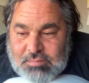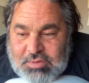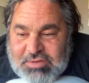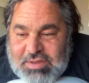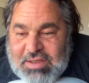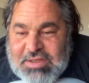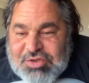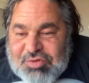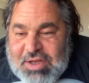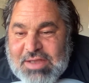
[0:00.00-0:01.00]
It's like
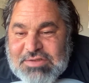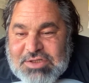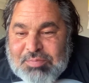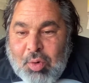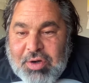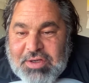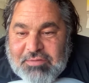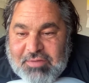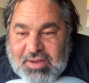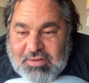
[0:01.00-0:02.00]
history as a sporting
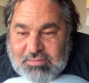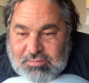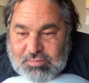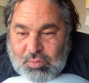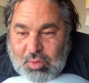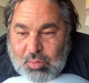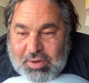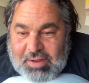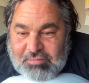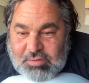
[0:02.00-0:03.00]
event or
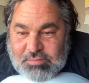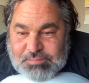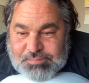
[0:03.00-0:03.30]
whatever.